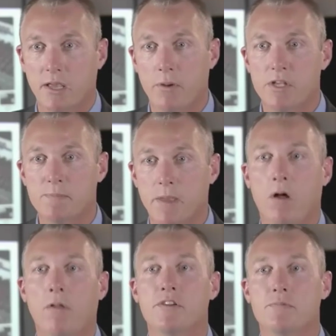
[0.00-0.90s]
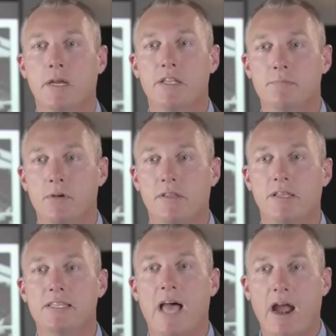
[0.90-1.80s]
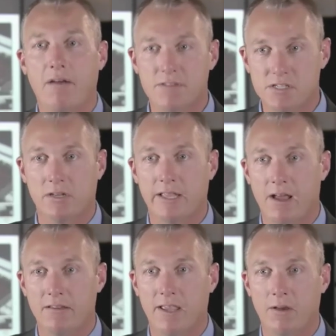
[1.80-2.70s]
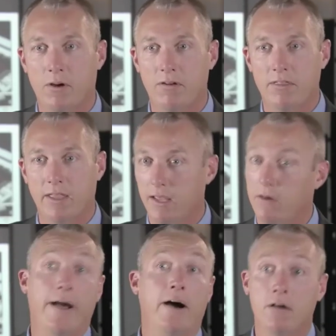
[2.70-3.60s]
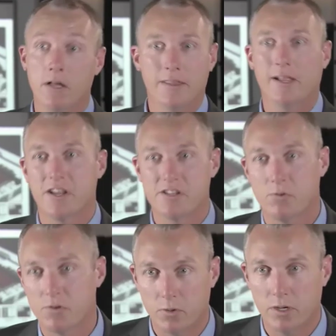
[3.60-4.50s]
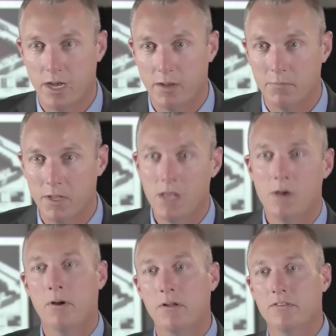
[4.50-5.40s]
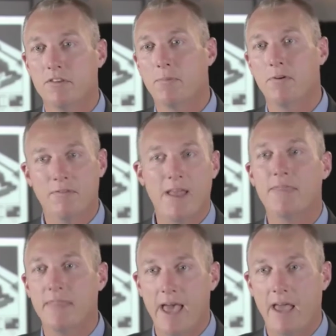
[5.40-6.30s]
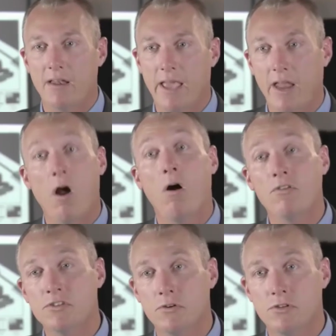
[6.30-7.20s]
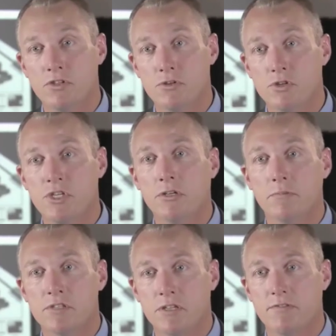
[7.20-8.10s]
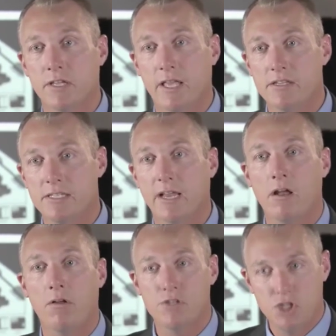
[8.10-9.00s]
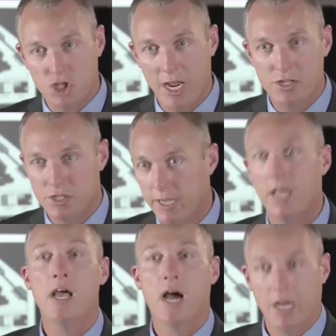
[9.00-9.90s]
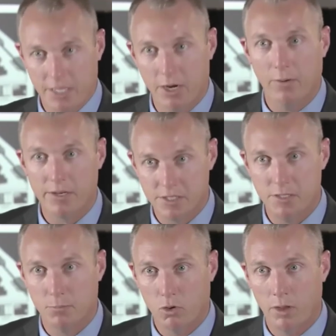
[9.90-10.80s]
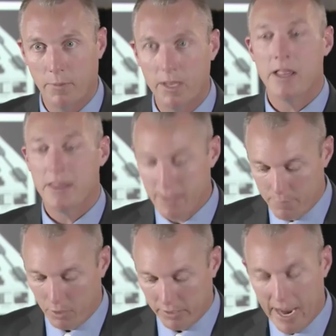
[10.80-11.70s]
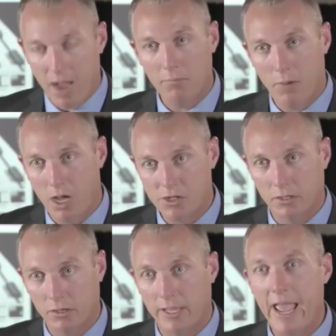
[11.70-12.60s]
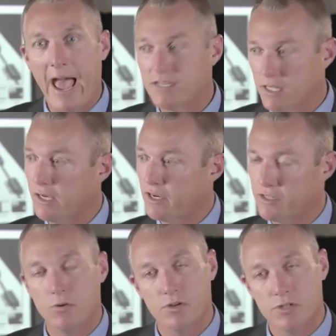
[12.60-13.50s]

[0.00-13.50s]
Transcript: went and spent all this money to build the entire facility out day one, thinking, well, the customers will come. Well, to prevent that, and also to shield themselves against technology changing a year into deployment, they build it out modularly as the customers